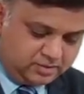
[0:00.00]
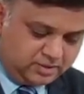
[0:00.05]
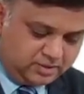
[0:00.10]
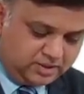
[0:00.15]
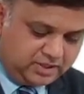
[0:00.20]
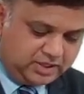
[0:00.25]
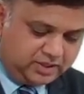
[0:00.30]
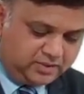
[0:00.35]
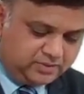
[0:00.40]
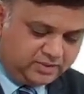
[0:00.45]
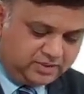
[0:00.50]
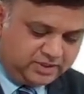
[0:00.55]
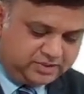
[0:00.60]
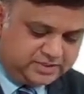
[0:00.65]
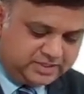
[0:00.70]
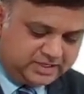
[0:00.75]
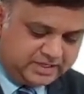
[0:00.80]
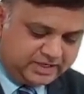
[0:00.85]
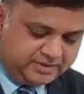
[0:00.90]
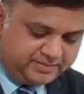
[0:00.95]
equity
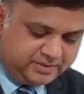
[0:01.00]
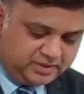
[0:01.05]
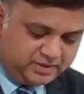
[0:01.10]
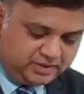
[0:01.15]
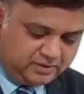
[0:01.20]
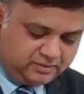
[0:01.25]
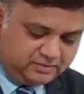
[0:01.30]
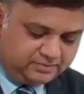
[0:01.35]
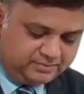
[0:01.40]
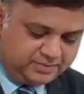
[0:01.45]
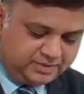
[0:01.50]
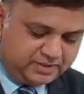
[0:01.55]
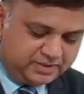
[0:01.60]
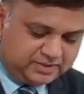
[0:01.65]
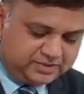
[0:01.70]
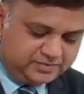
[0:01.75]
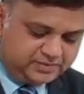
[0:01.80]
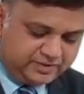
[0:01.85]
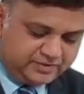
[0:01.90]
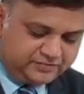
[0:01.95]
share capital
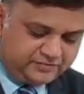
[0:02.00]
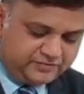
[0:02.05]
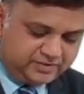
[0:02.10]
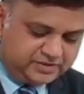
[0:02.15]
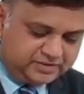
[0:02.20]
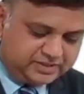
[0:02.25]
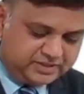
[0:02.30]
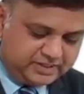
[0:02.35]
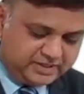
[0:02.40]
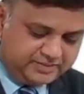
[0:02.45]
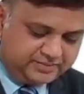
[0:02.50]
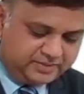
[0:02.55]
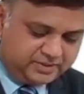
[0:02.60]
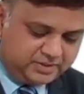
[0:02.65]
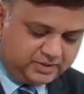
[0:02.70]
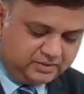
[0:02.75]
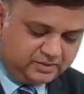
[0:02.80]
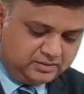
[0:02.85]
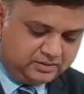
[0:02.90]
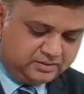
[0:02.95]
plus preference share
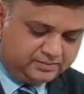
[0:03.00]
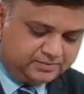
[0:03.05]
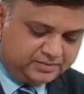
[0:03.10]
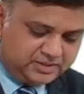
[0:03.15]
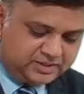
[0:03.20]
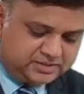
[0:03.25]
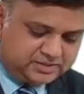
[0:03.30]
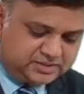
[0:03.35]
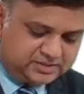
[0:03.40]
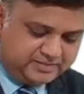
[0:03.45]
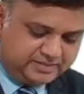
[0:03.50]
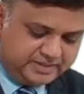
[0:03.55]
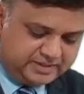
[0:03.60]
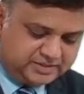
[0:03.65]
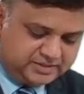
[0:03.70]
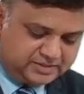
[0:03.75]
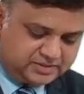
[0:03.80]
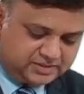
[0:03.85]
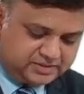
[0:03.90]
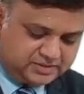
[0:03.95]
capital plus
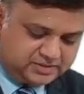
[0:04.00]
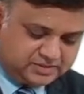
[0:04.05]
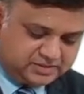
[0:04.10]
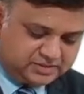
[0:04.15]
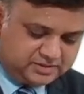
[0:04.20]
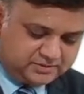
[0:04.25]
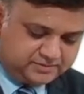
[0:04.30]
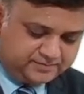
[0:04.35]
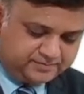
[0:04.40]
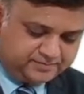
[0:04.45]
debentures.